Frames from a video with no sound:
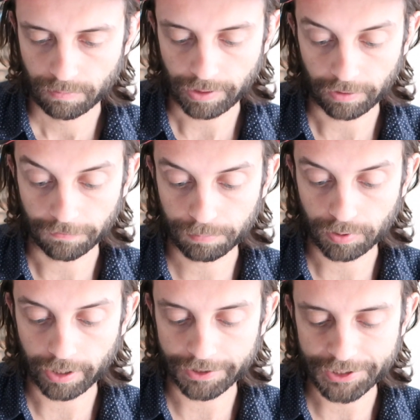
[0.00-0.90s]
Pair of
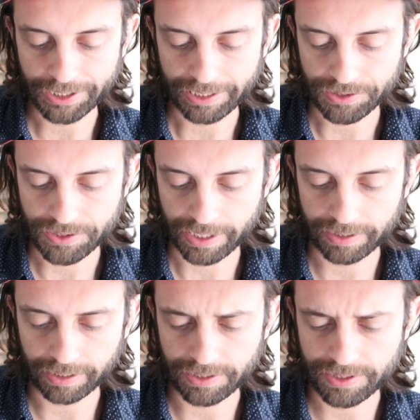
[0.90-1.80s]
Prana jeans. I
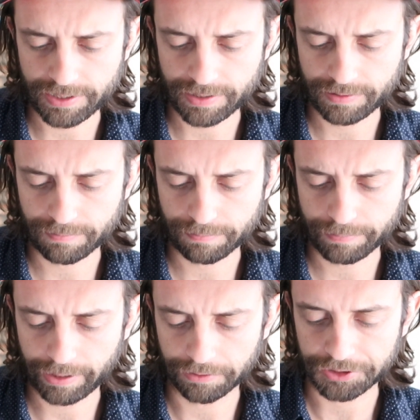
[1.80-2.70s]
think this
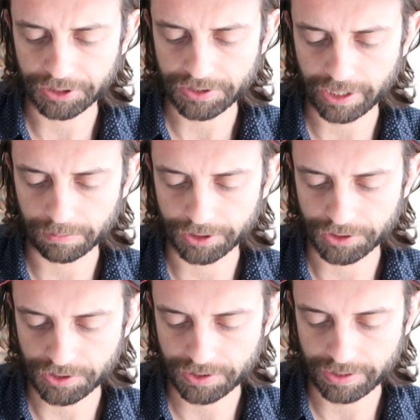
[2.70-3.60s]
pair of jeans had a
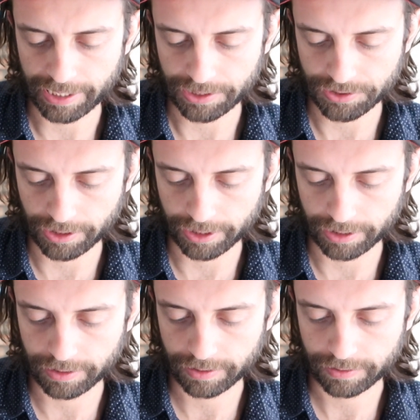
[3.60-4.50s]
bunch of stains on
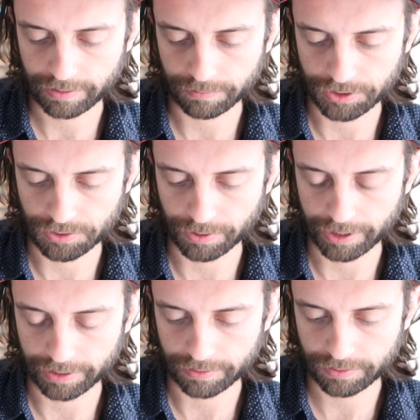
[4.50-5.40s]
it which is
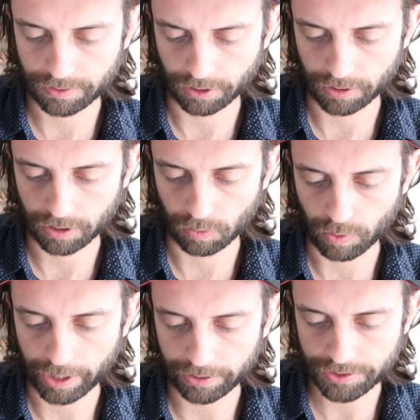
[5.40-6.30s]
why it took a
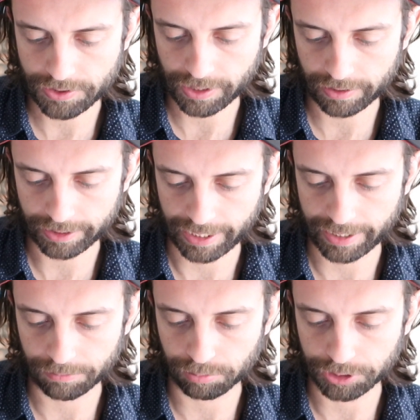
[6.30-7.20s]
while to sell. Yeah,
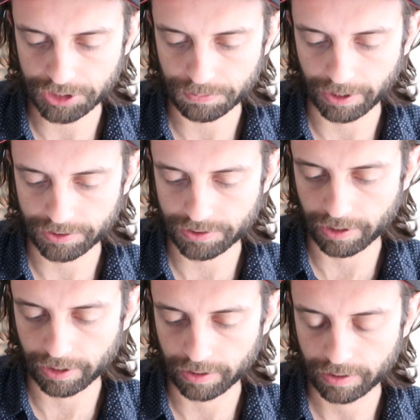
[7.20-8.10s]
it had bleach spots
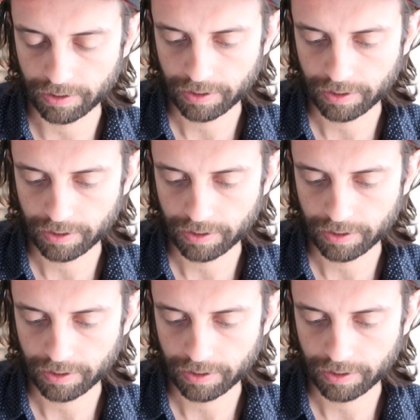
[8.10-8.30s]
on it.